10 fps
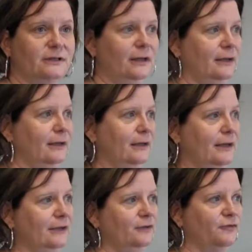
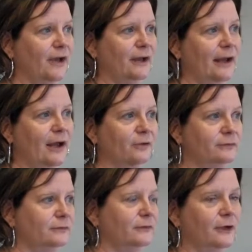need to find
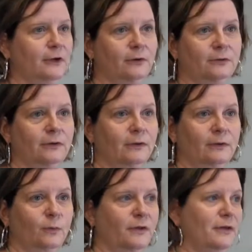out, you know,
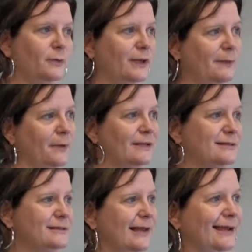were there really
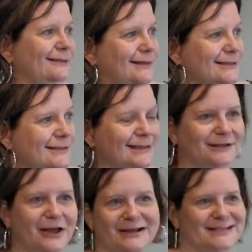buttons like this
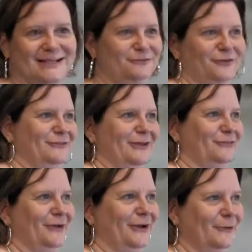in
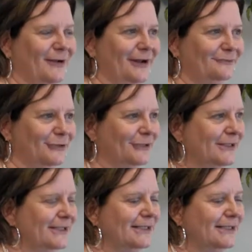1953 or whatever?